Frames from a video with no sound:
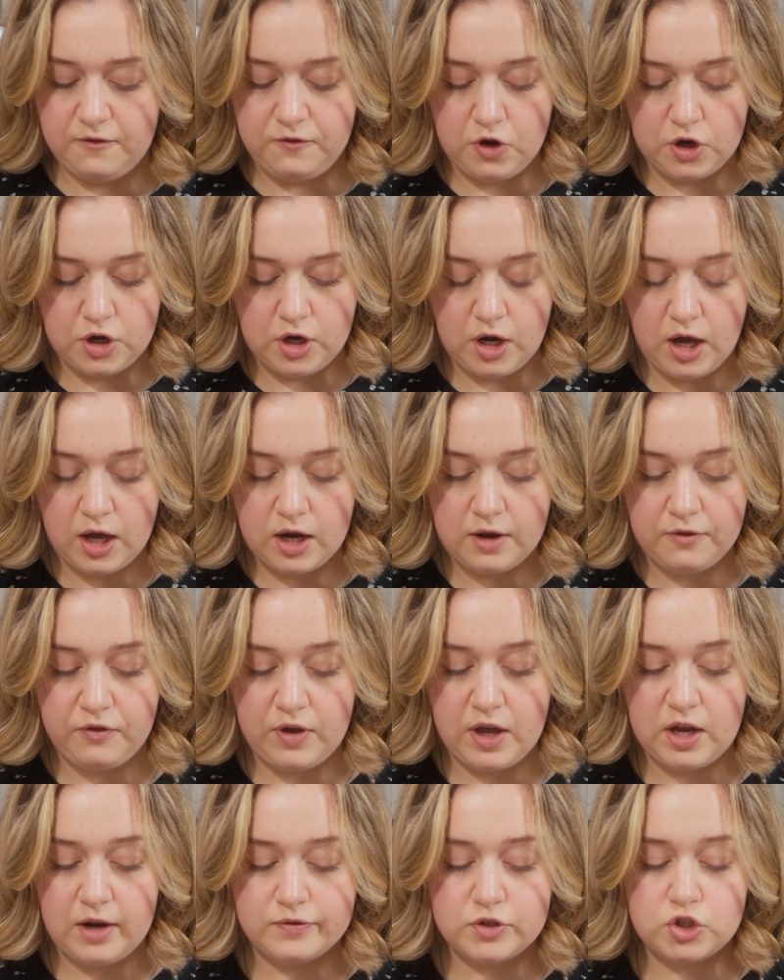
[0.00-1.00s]
if you're not a
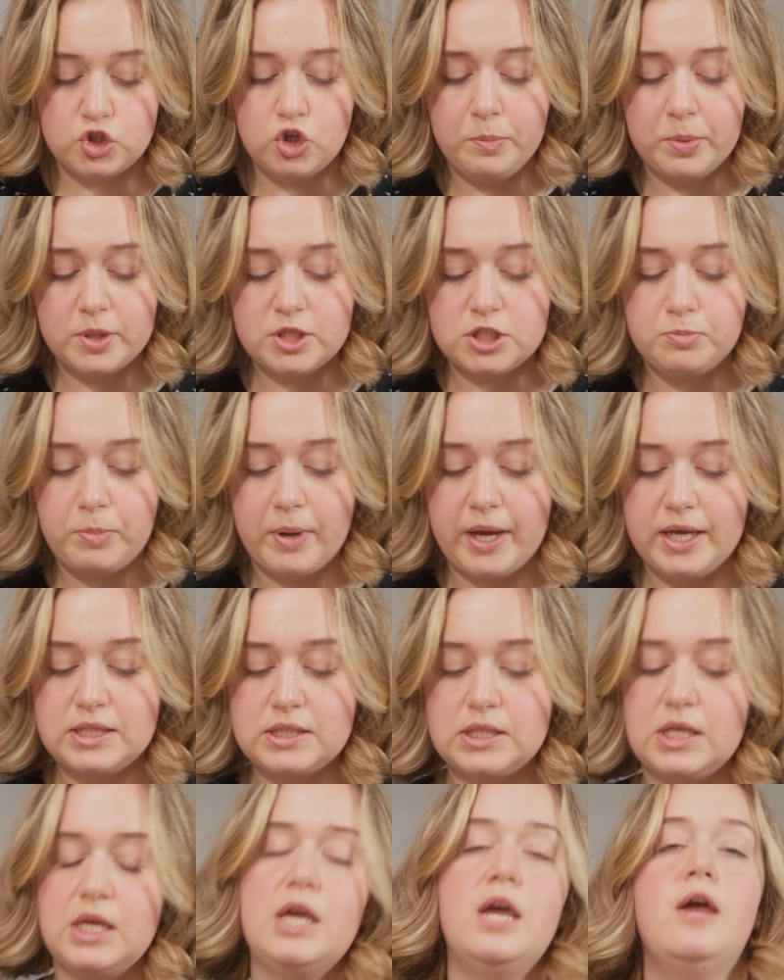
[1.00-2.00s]
fan of super
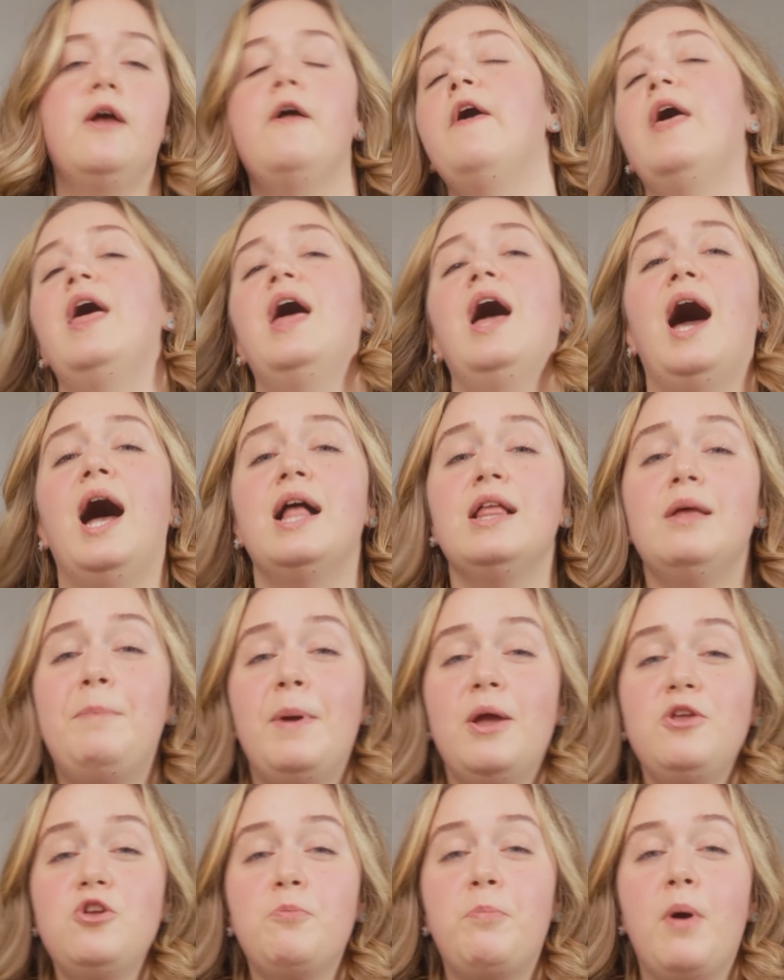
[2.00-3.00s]
spicy.
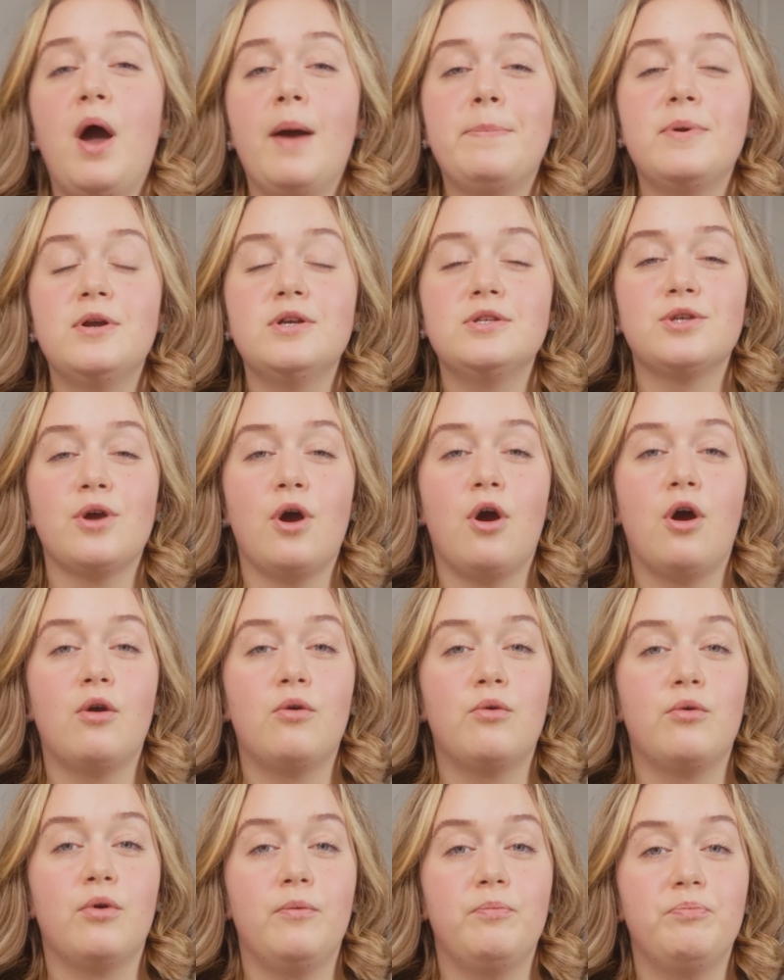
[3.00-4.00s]
Jalapeno poppers
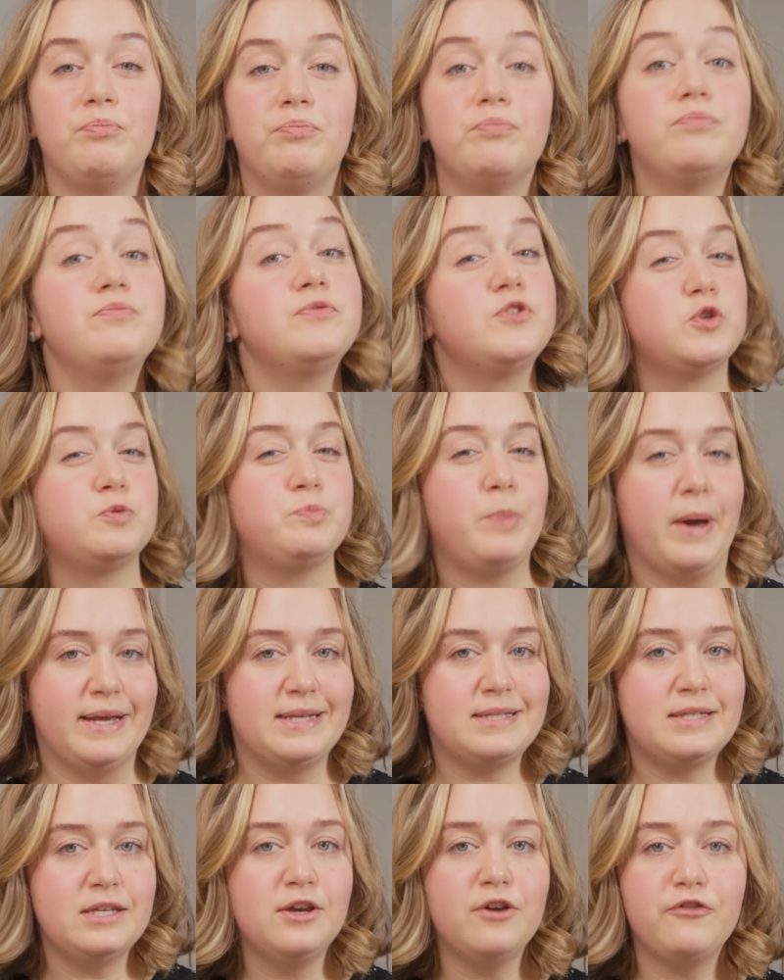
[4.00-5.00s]
are
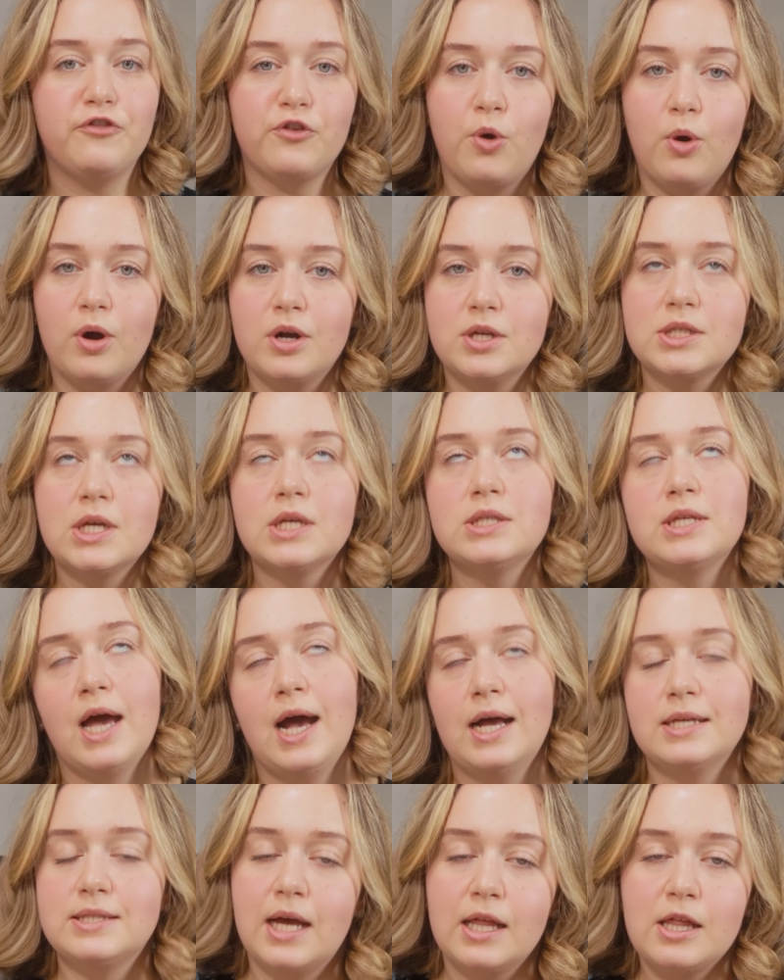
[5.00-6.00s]
spicy, of course, because it
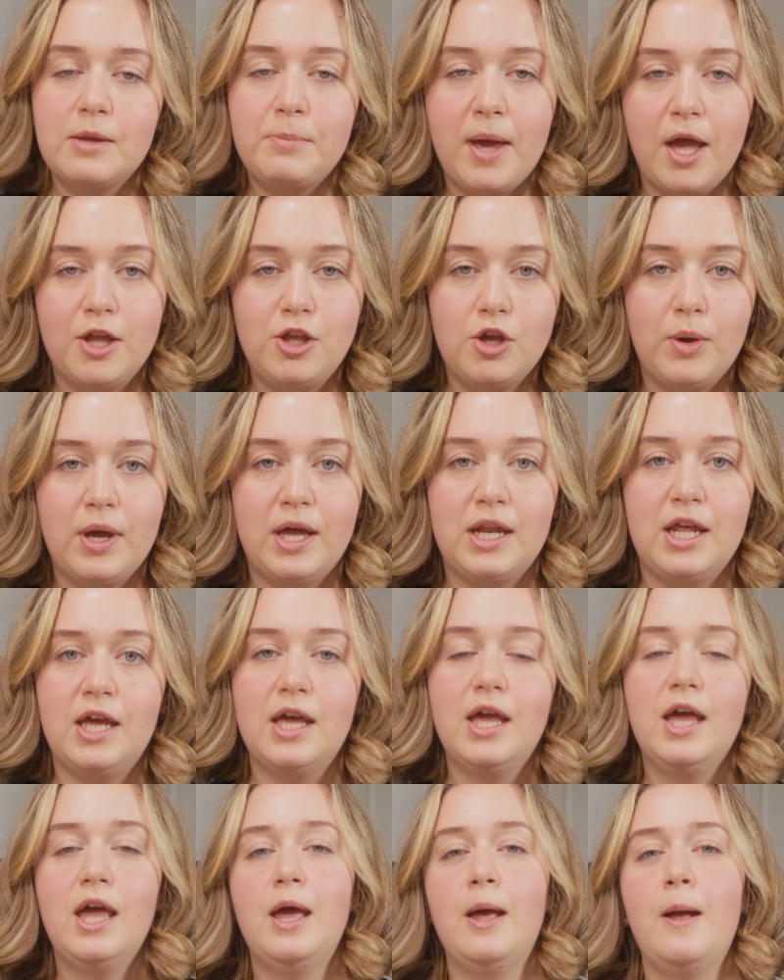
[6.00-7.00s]
has jalapeno in
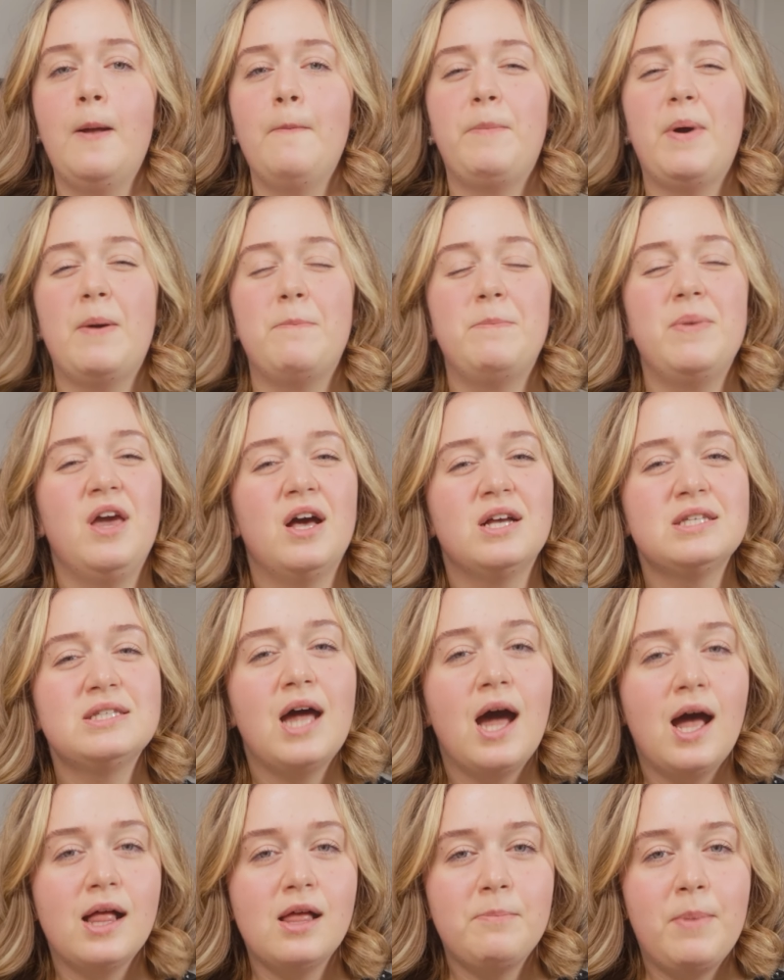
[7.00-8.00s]
it, but because
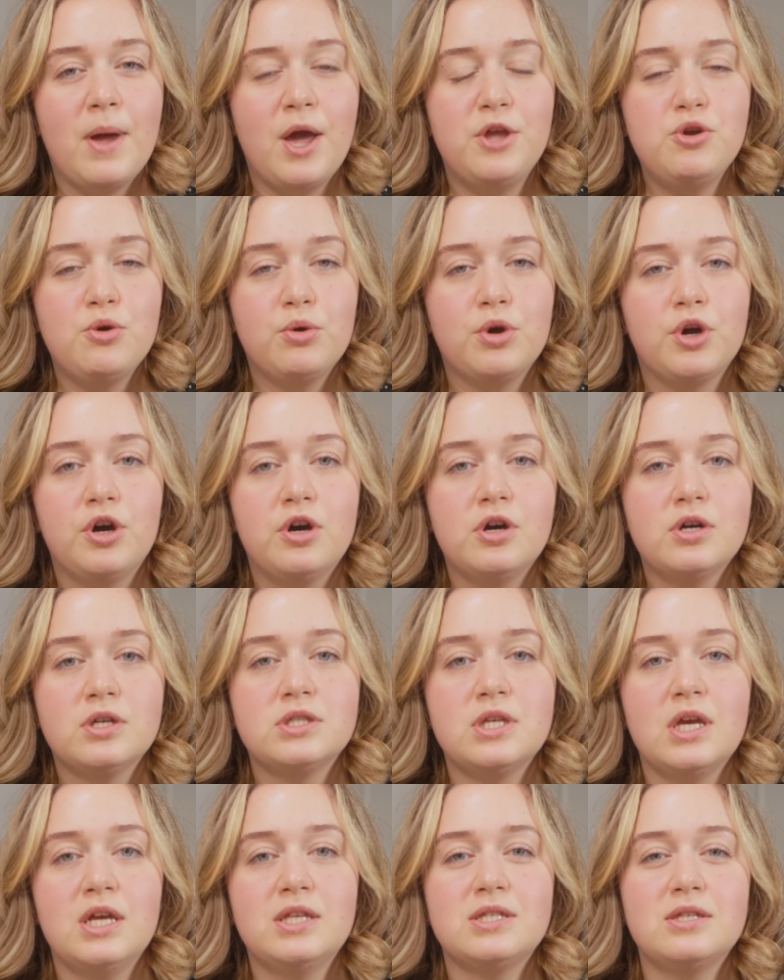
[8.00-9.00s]
the jalapeno
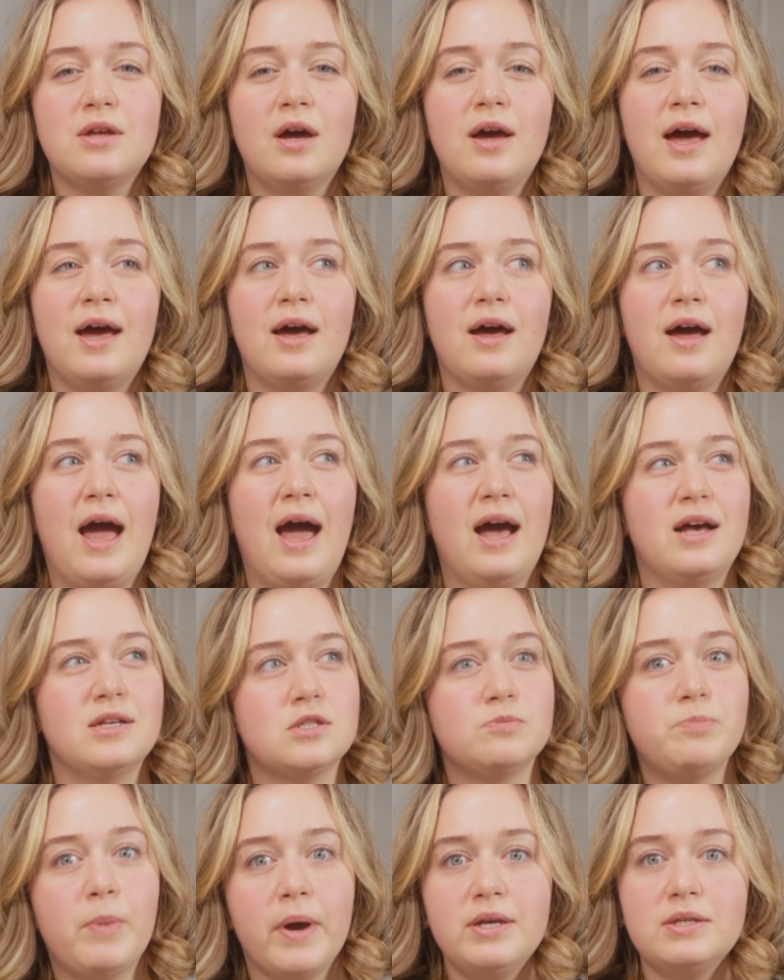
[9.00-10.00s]
cooks, it's not
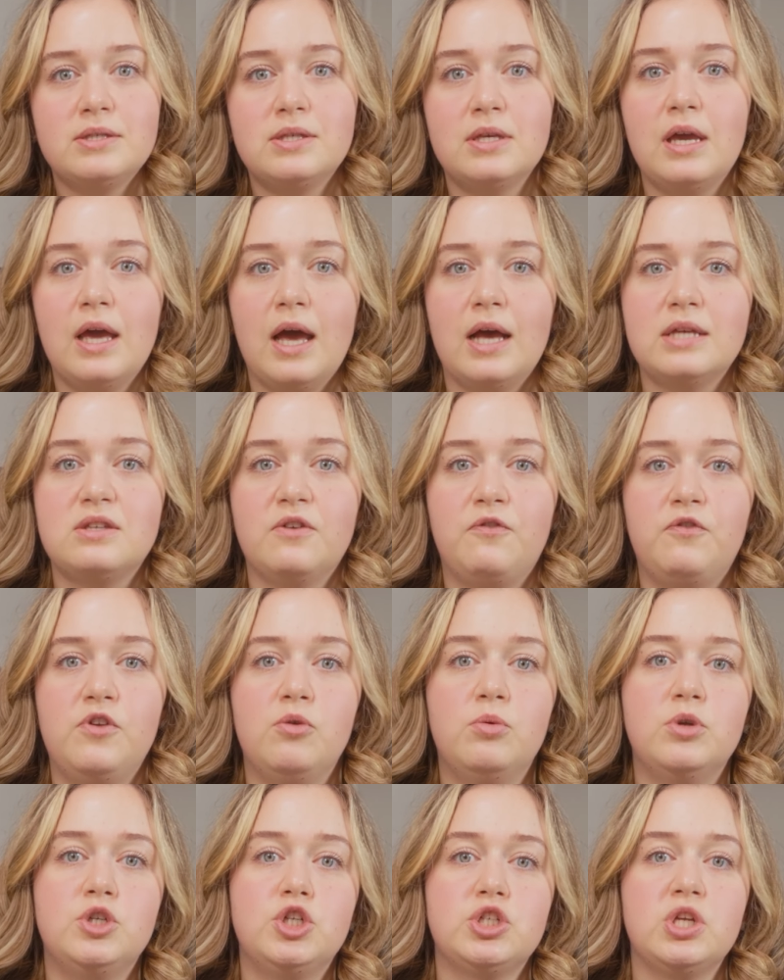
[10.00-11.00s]
as spicy as if
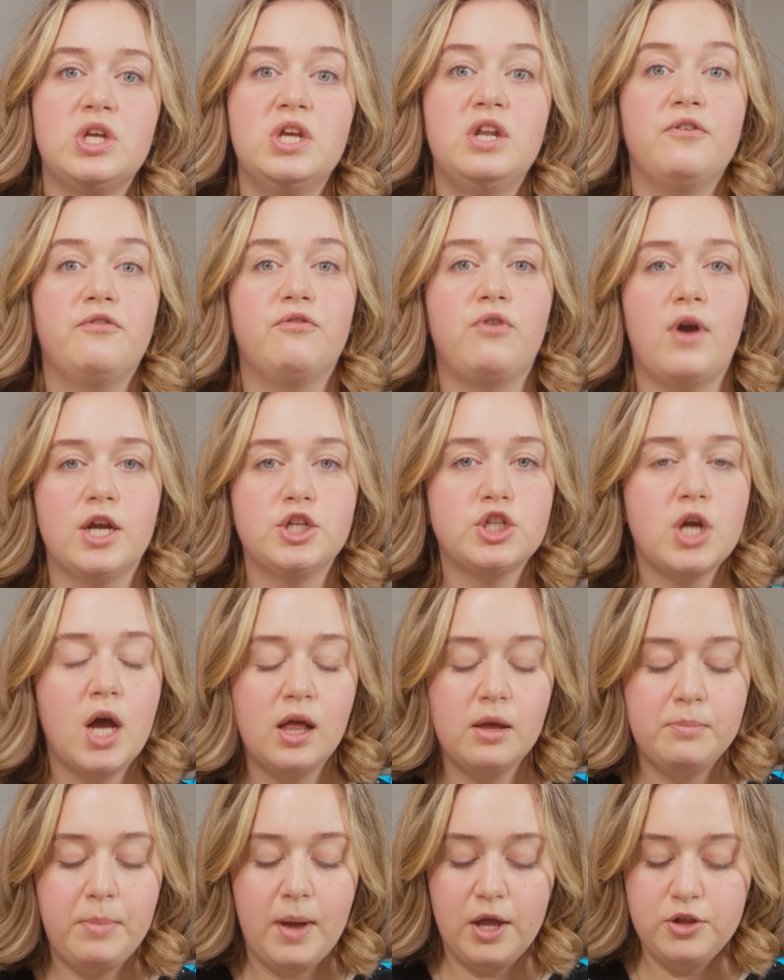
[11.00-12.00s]
you would just eat a fresh
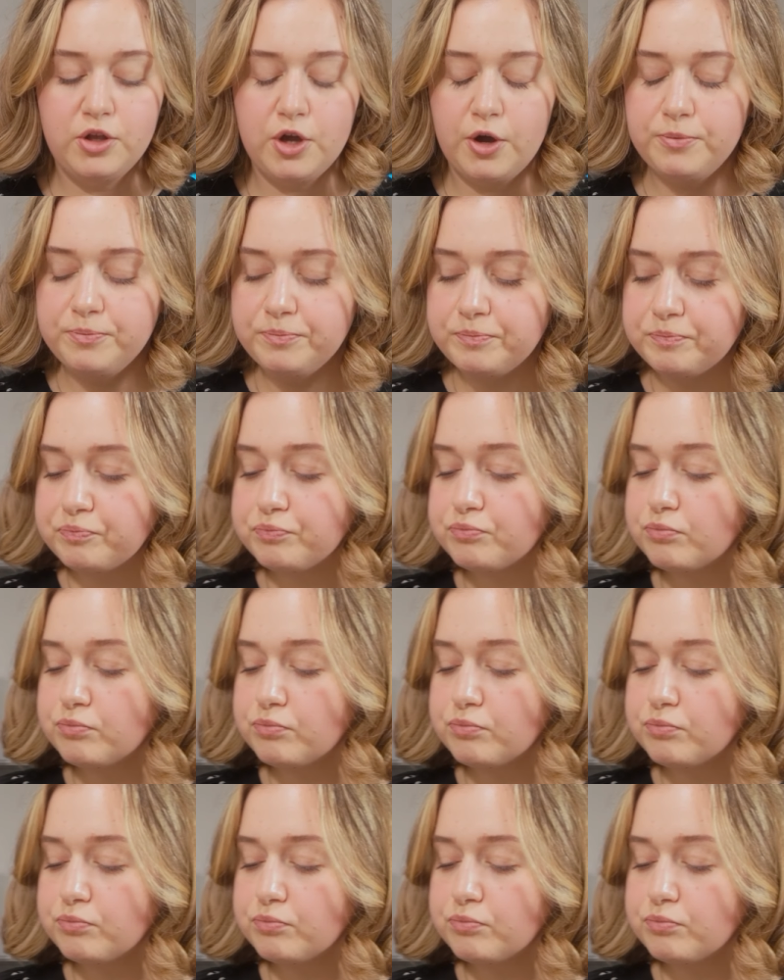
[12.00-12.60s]
jalapeno.